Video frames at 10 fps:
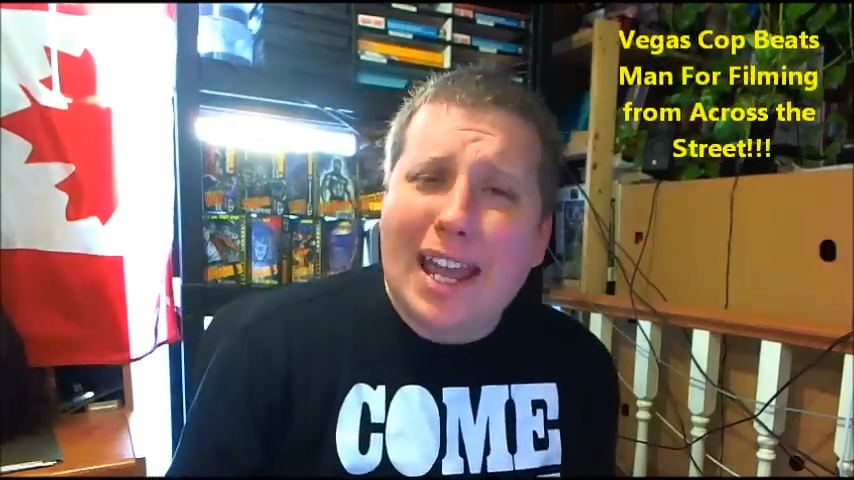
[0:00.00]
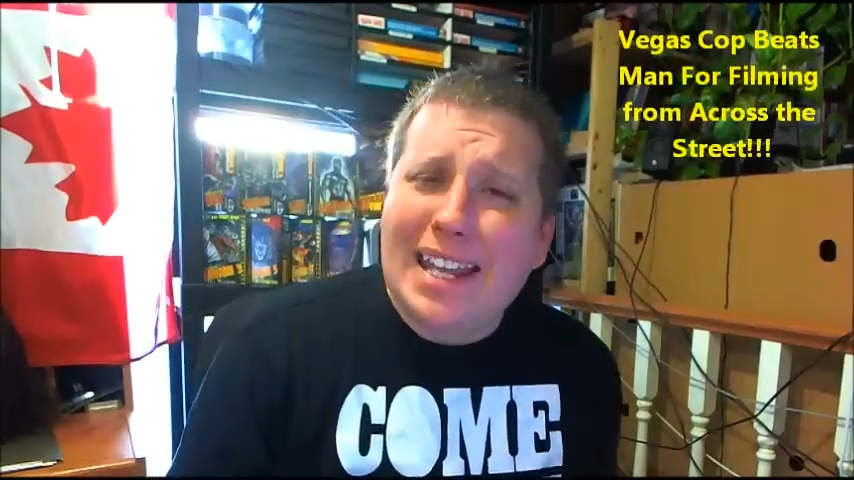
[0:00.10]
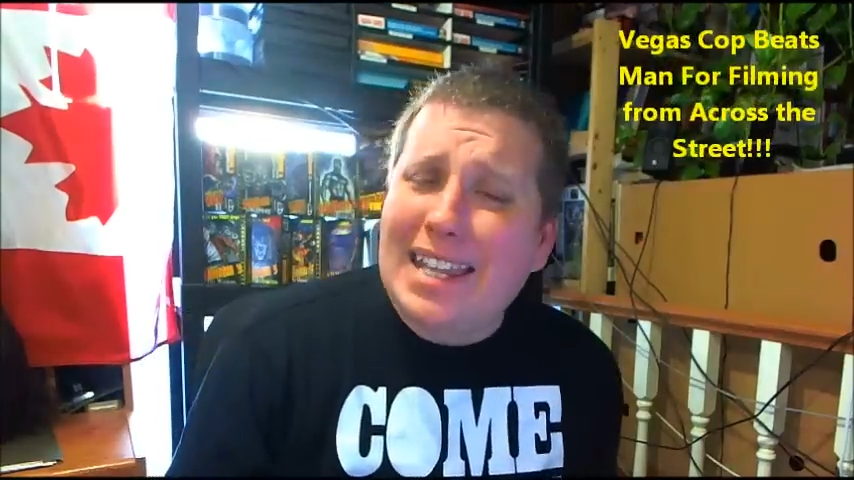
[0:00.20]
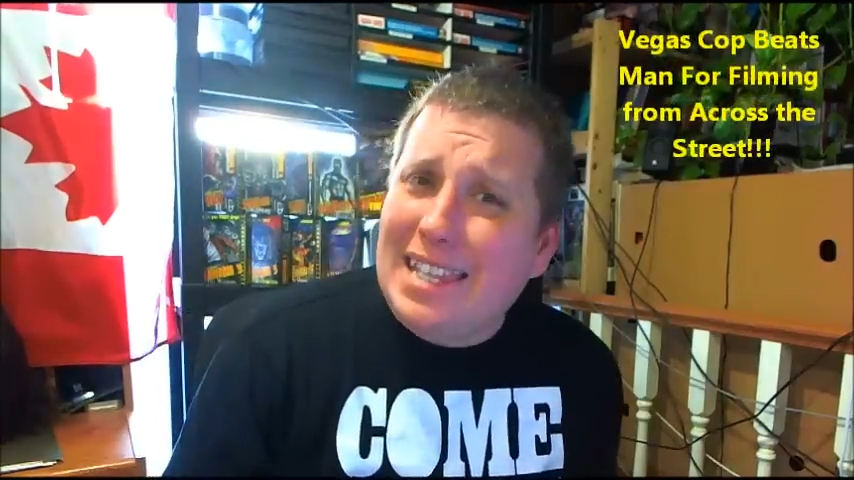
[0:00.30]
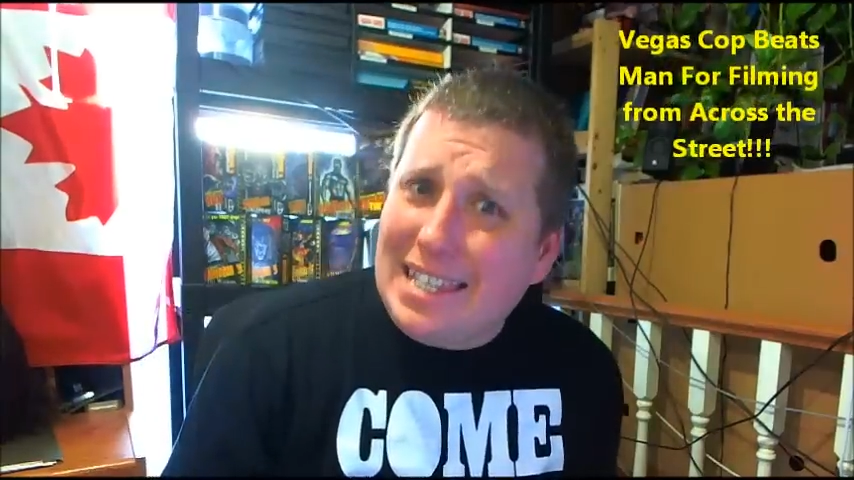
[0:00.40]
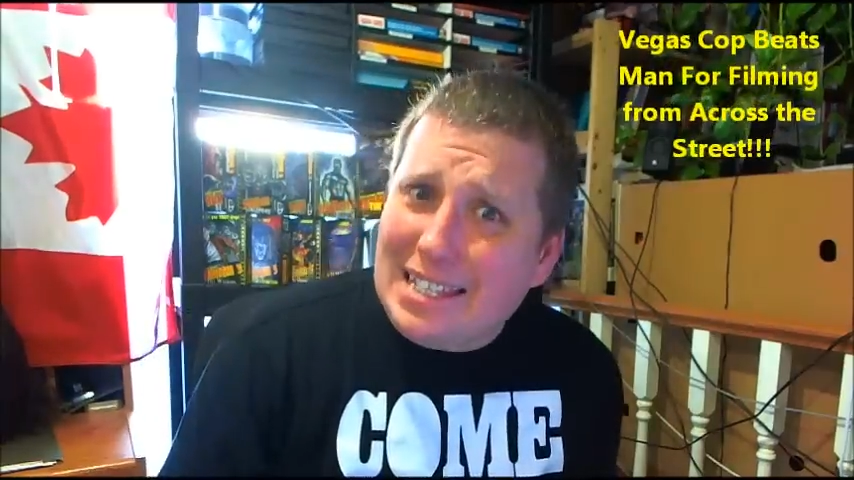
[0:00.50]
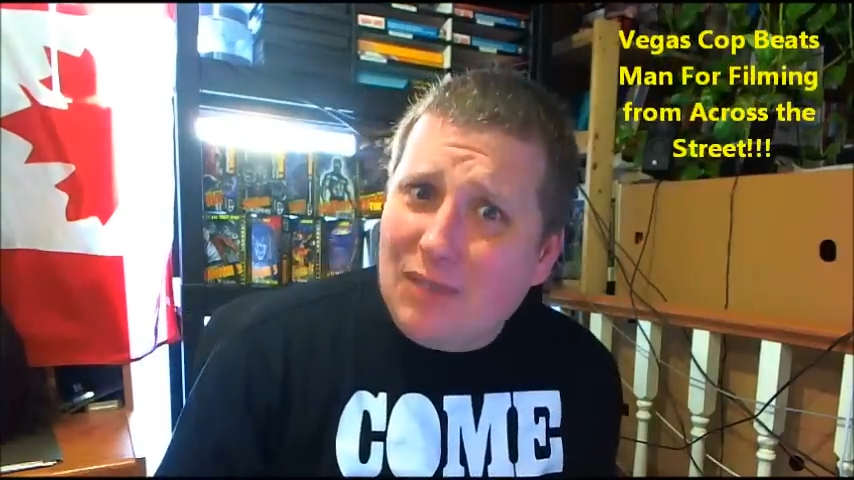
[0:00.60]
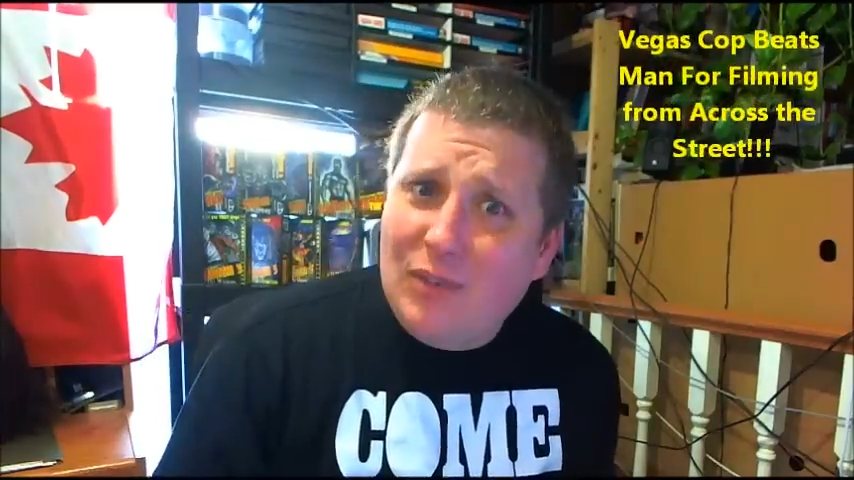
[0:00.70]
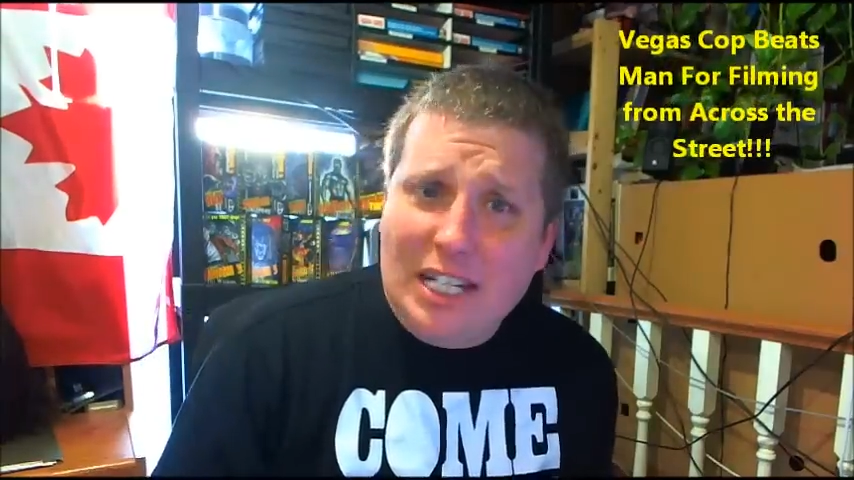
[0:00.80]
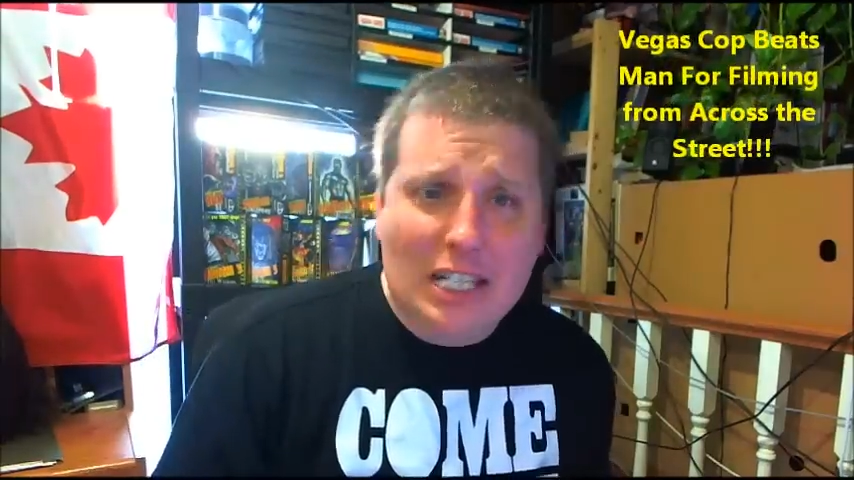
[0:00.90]
and this
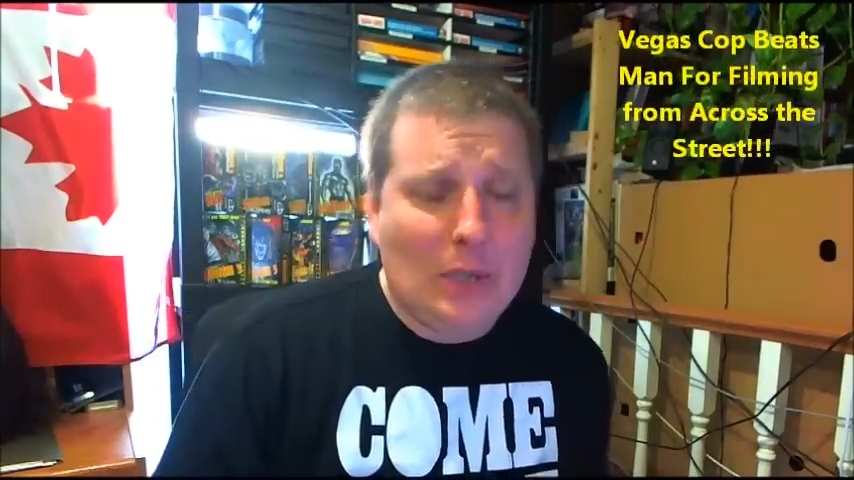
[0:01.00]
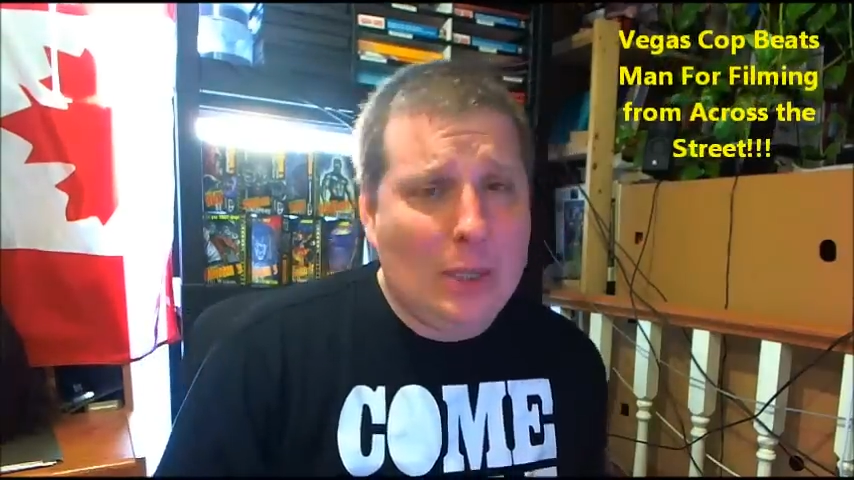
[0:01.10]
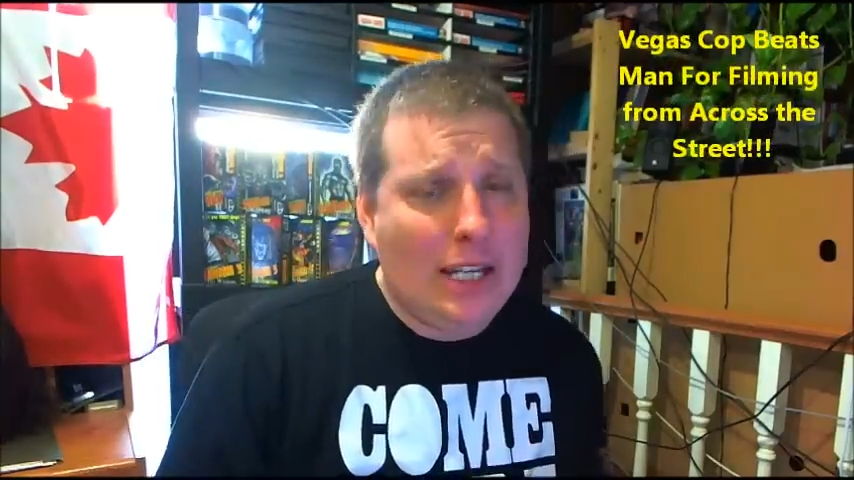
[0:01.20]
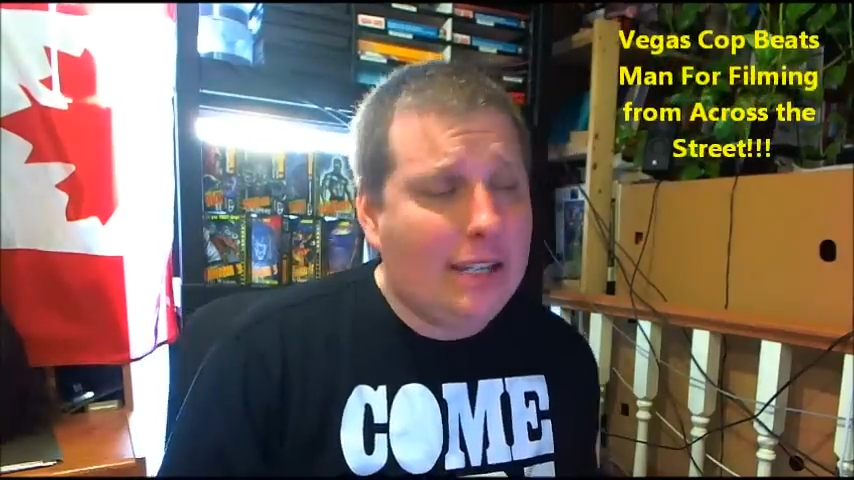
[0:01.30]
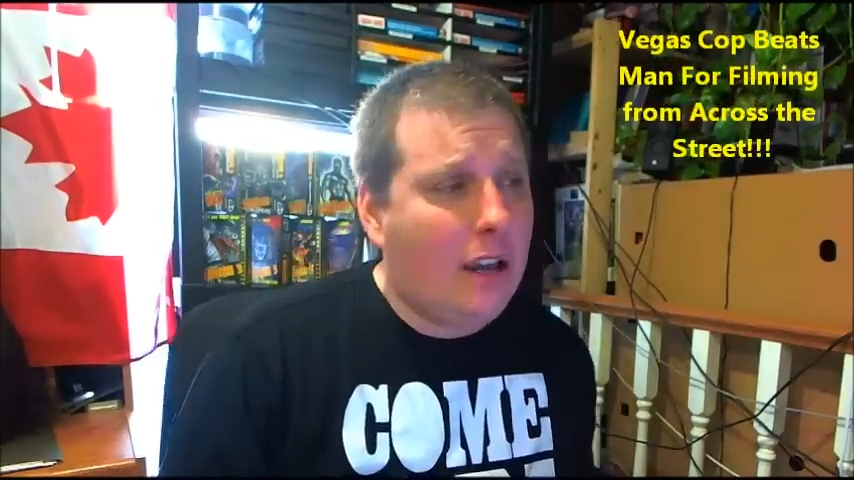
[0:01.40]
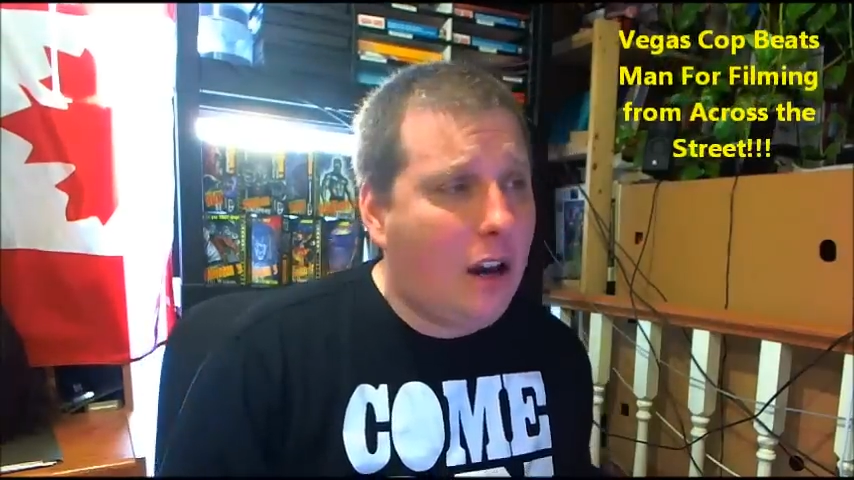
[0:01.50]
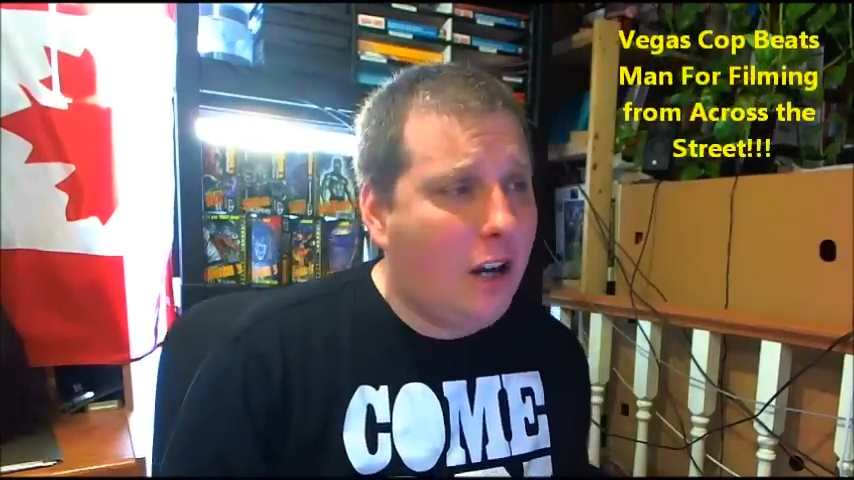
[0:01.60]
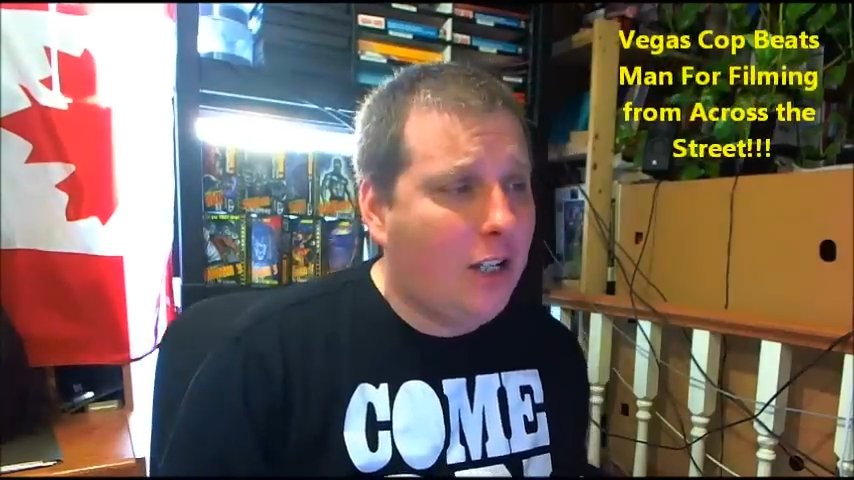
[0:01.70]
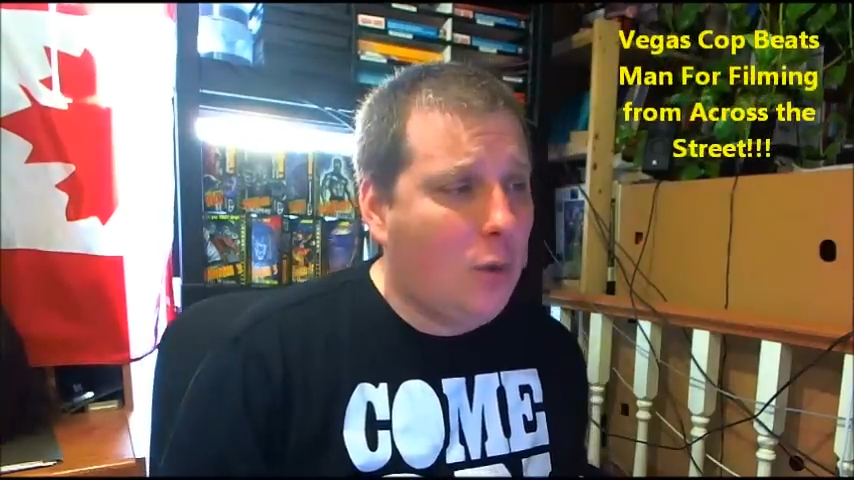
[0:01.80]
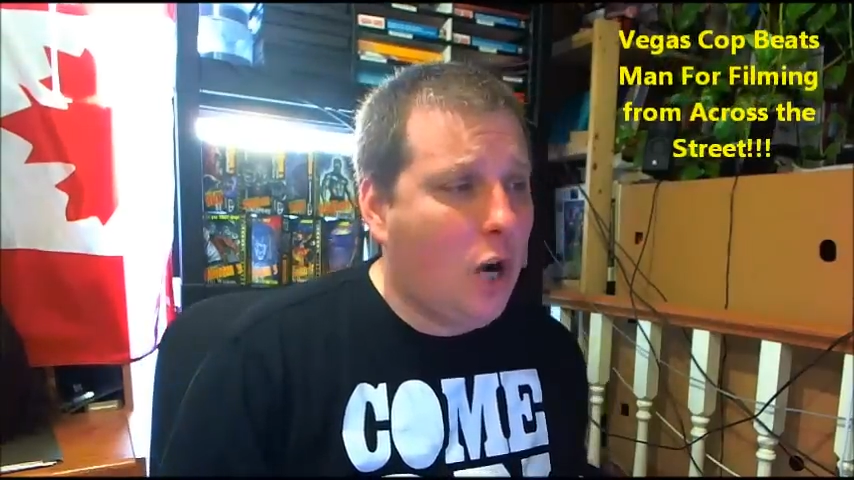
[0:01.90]
video is
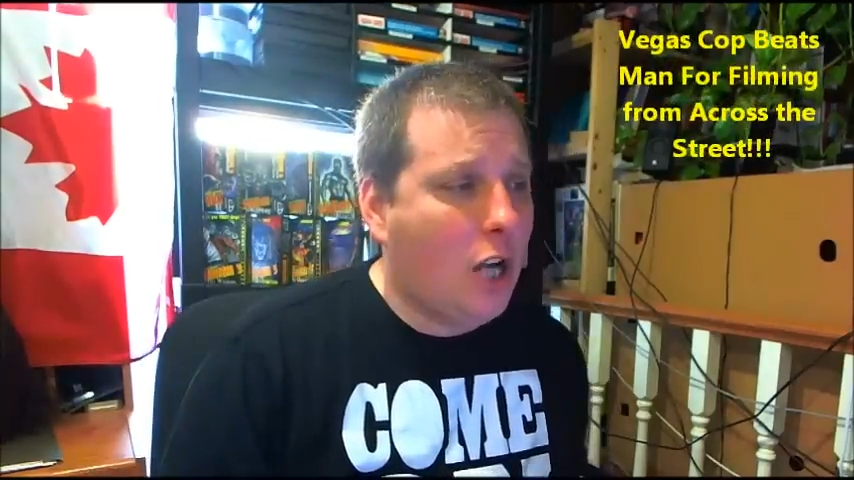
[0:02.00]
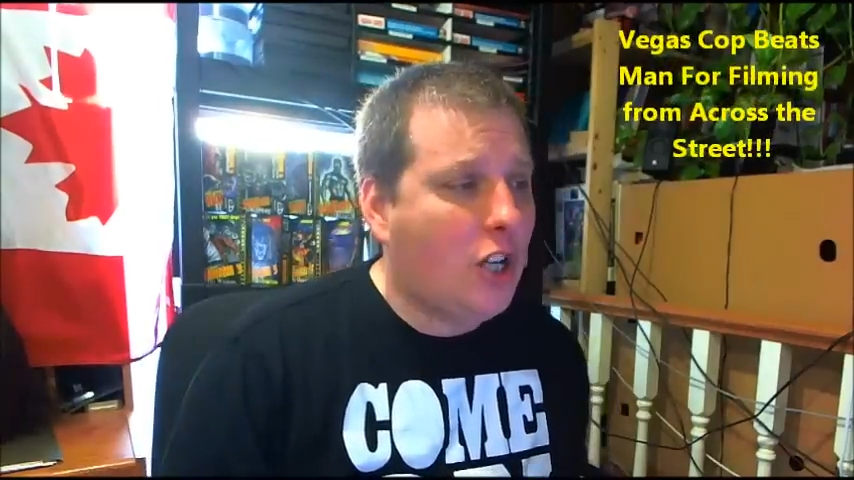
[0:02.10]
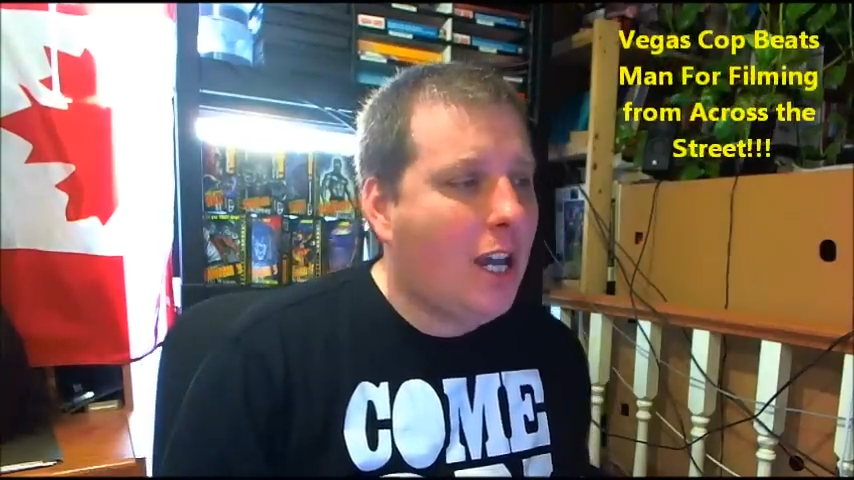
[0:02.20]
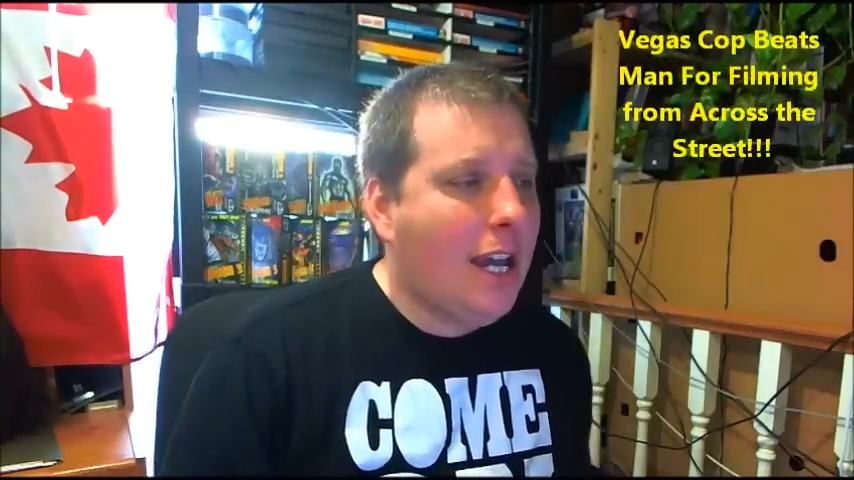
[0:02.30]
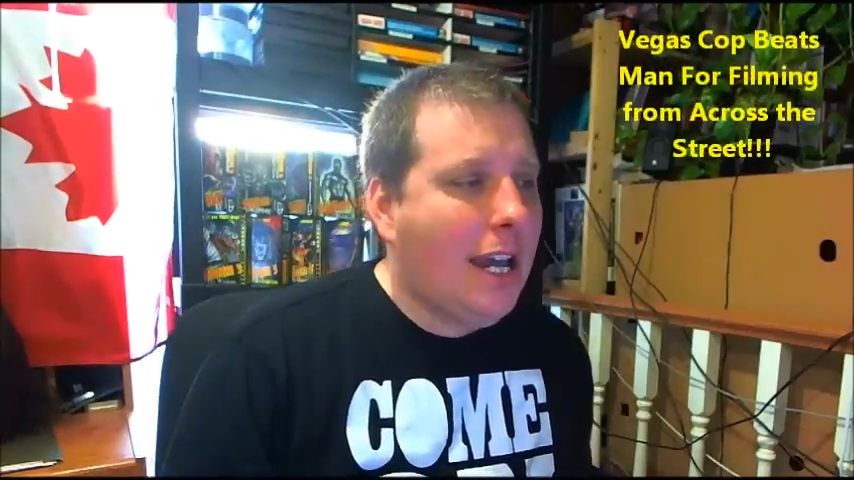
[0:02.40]
hard to watch.